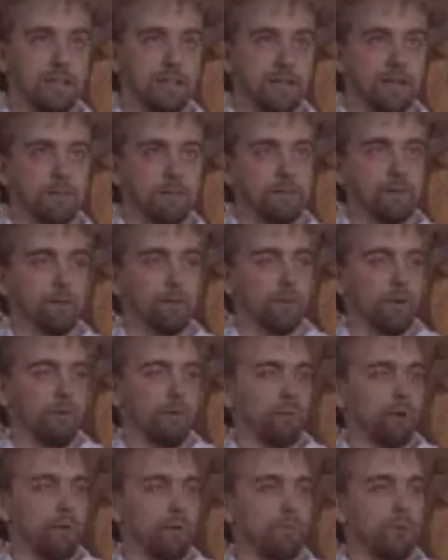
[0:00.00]
I mean, when
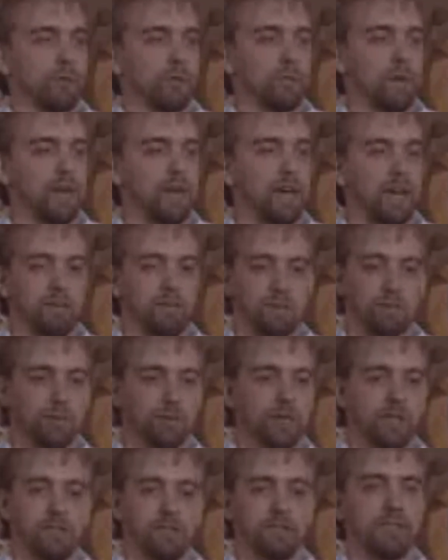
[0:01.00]
we first began, it was
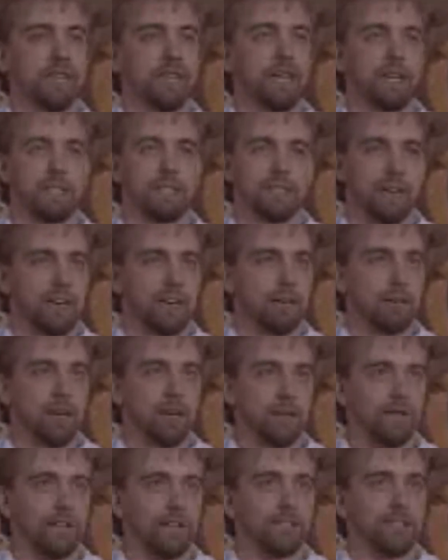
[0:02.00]
really day at a time
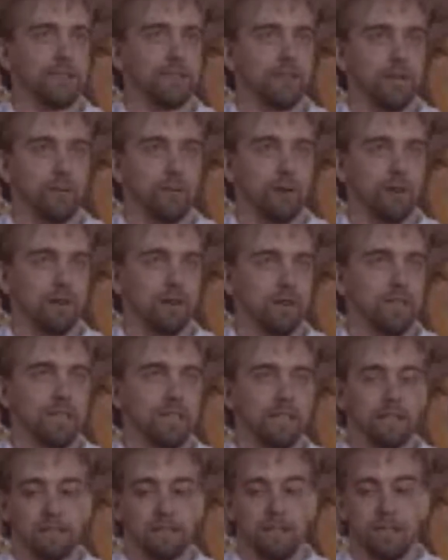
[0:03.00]
kind of activity where
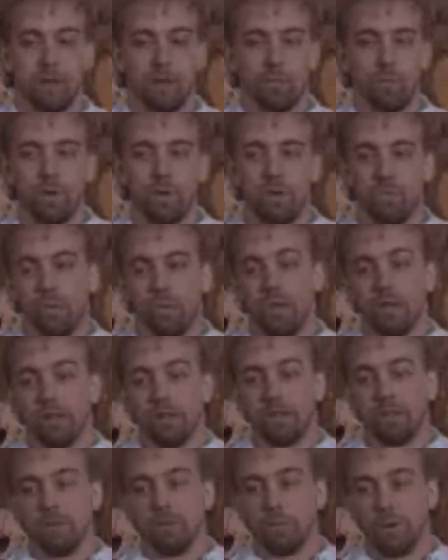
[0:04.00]

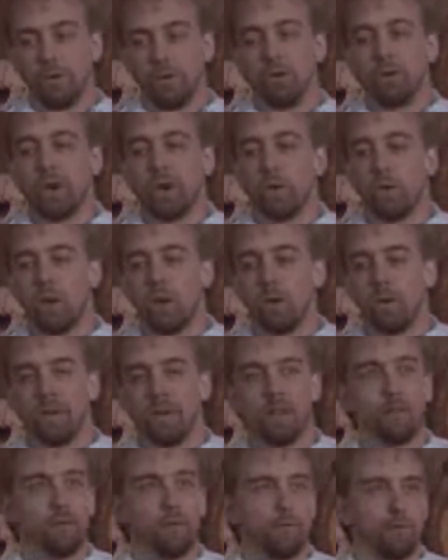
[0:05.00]
we knew how well we had
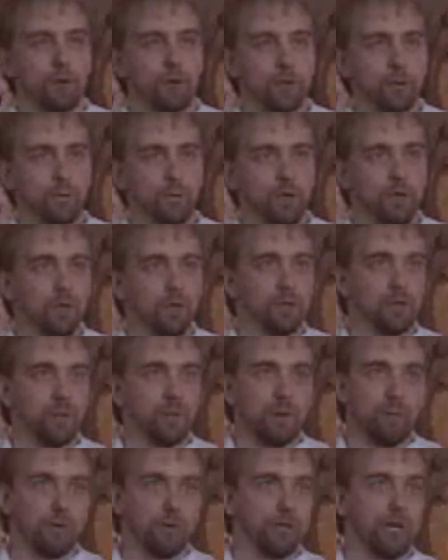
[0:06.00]
done with the first one, so
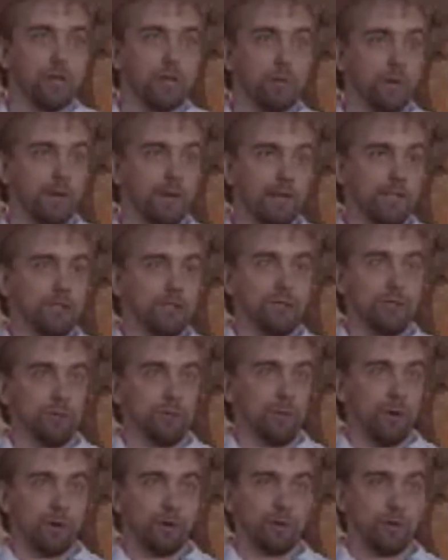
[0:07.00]
we projected we'd at least do
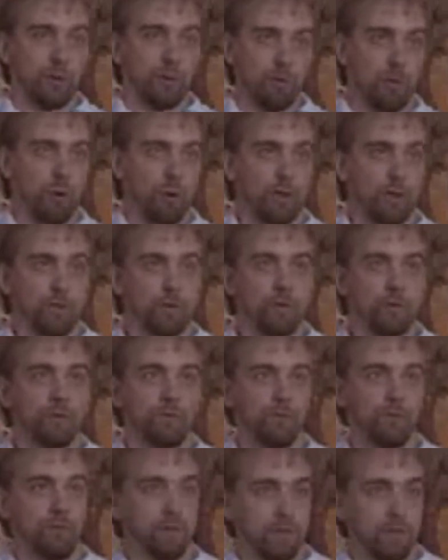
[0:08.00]
1 or 2 more that would
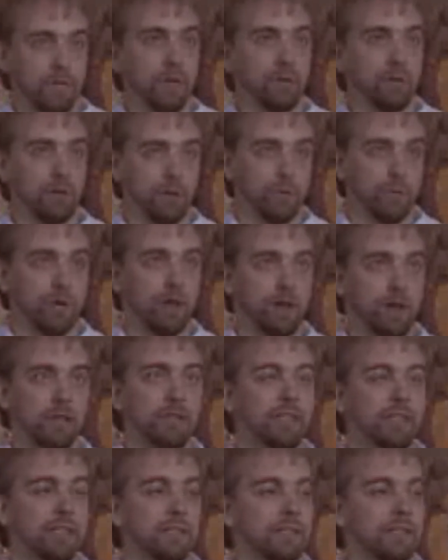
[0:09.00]
do equally
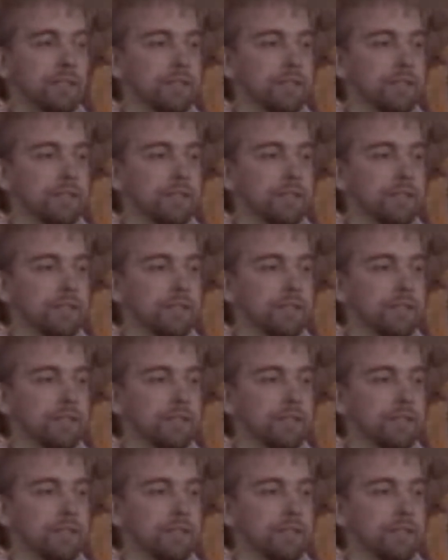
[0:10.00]
well.